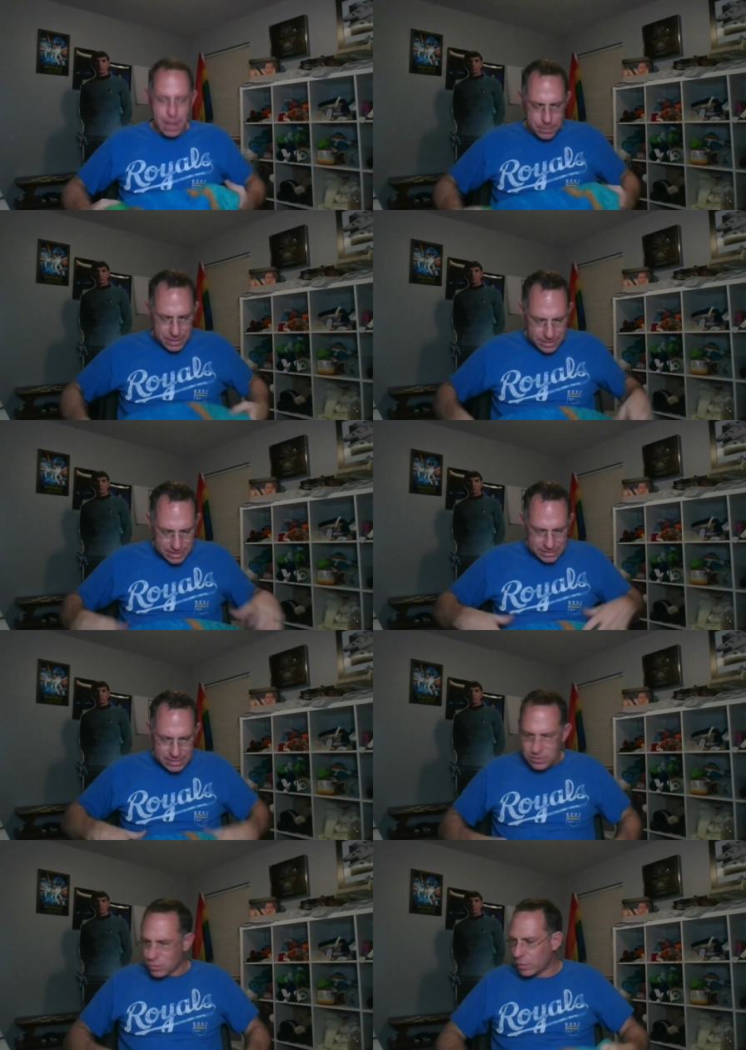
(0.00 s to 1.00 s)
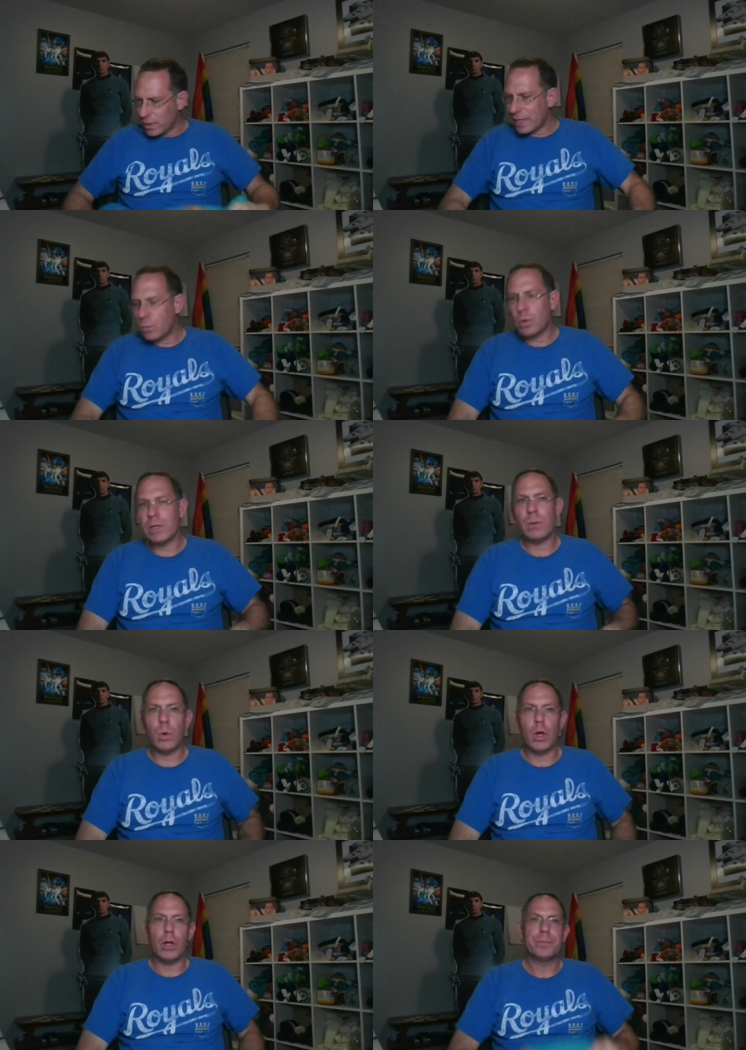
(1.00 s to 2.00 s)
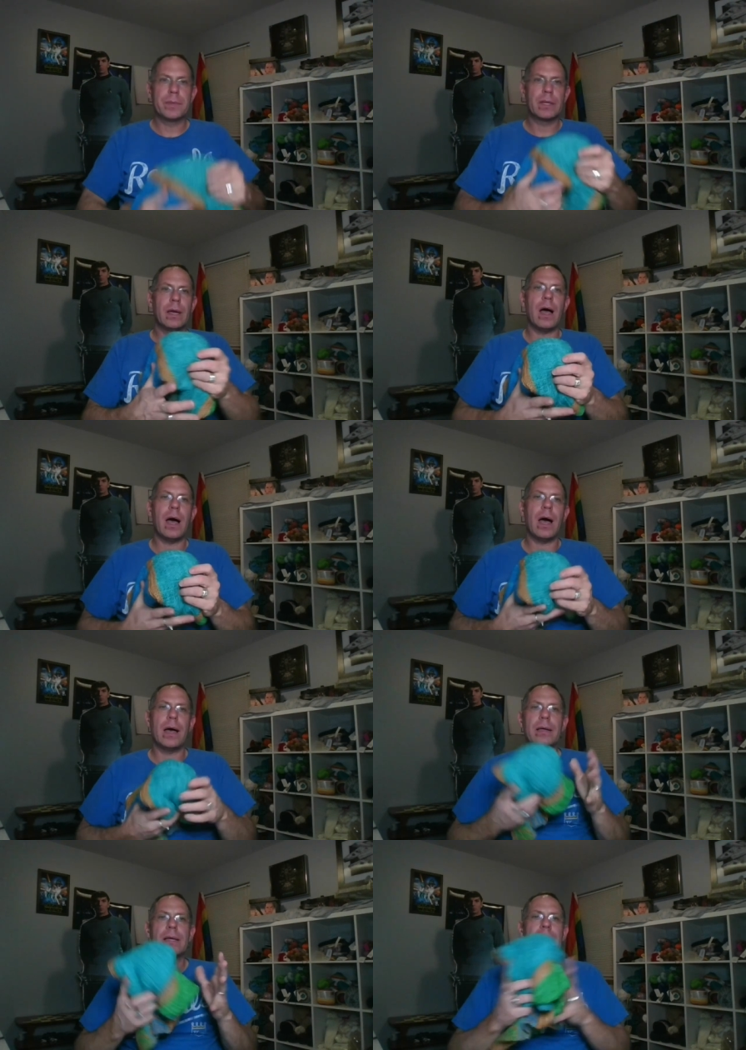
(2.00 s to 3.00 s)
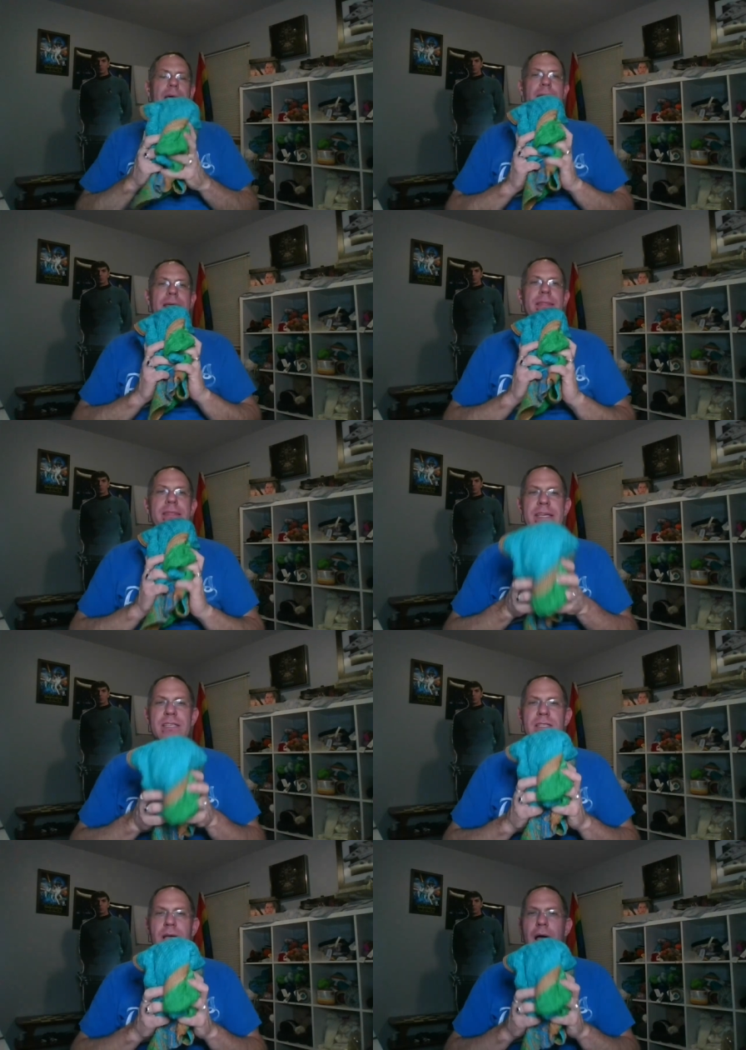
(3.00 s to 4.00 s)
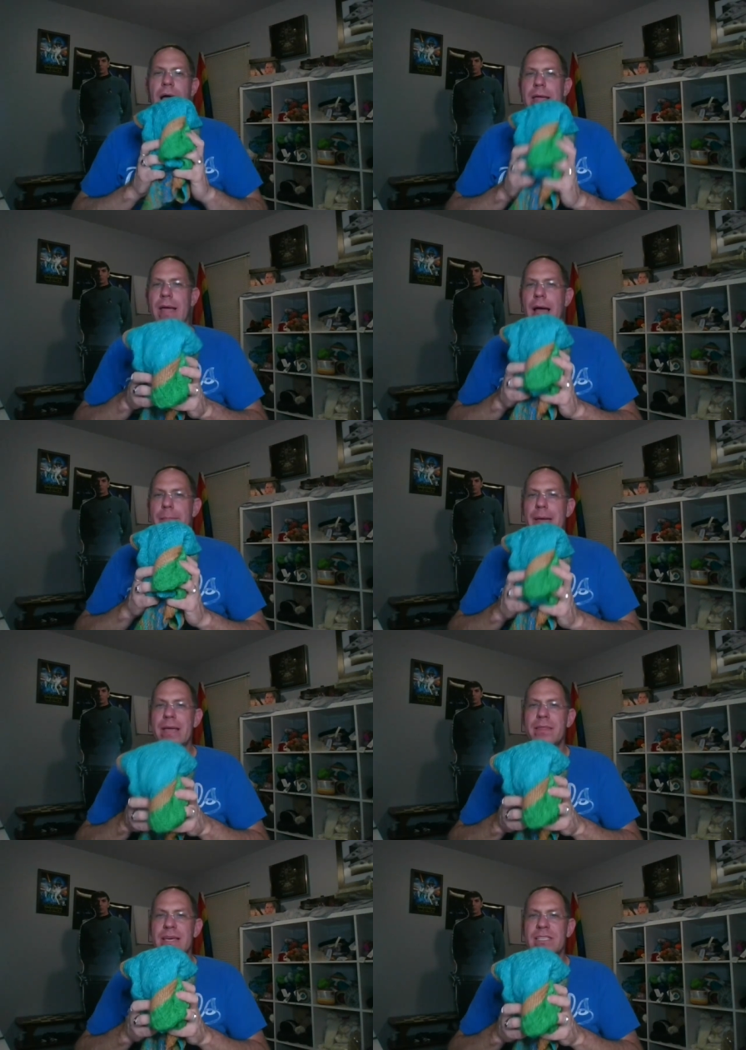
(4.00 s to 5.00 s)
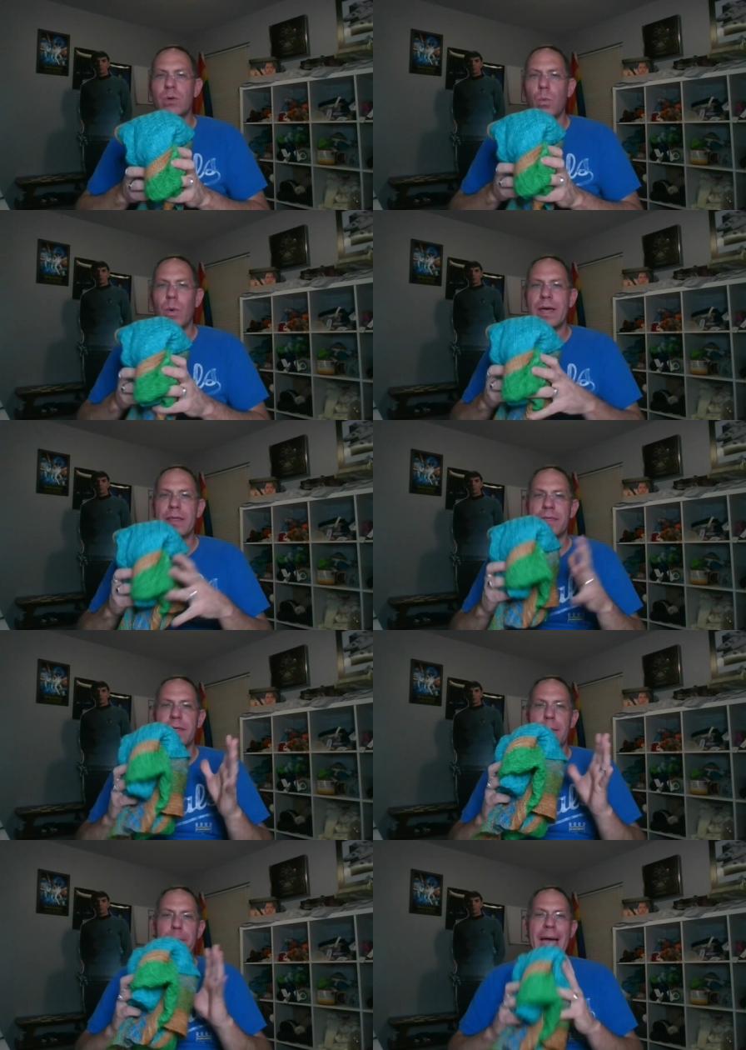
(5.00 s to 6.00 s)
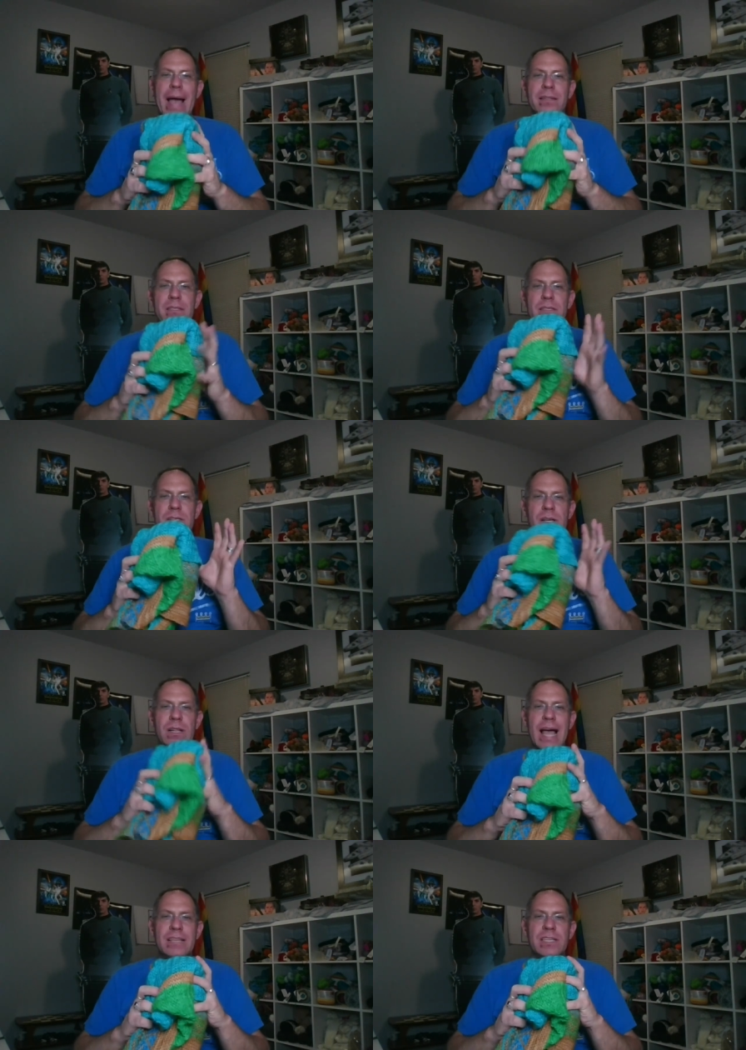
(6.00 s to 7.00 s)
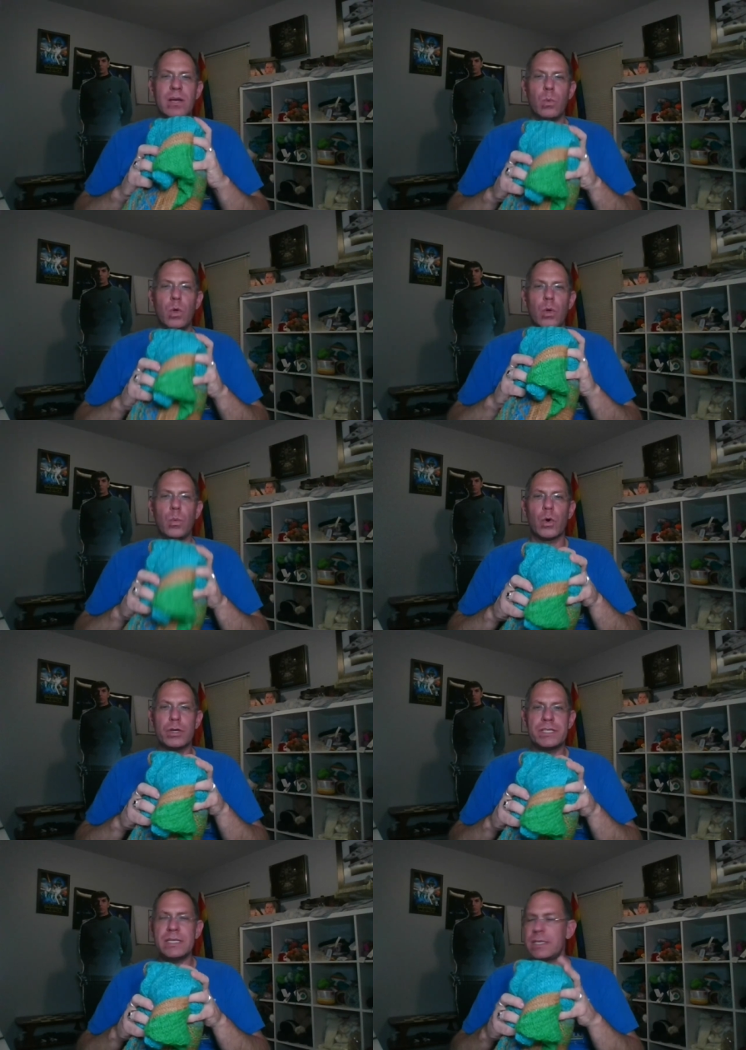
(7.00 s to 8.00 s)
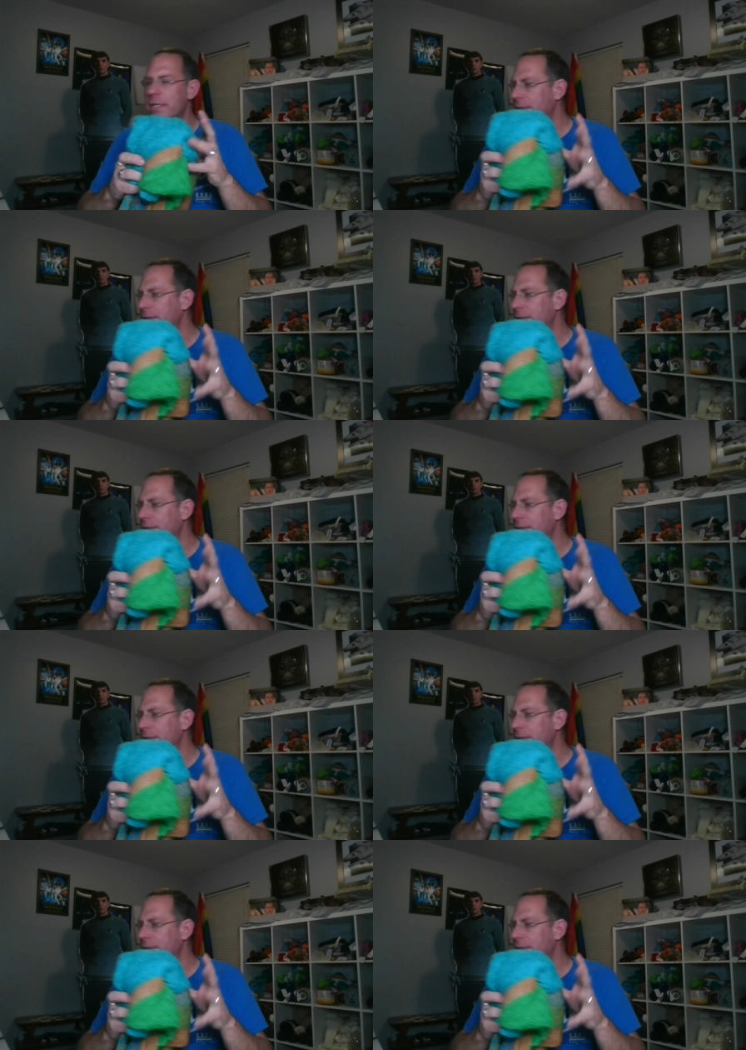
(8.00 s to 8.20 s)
this is really woolly wool. I made this with Patton's Classic Wool Worsted,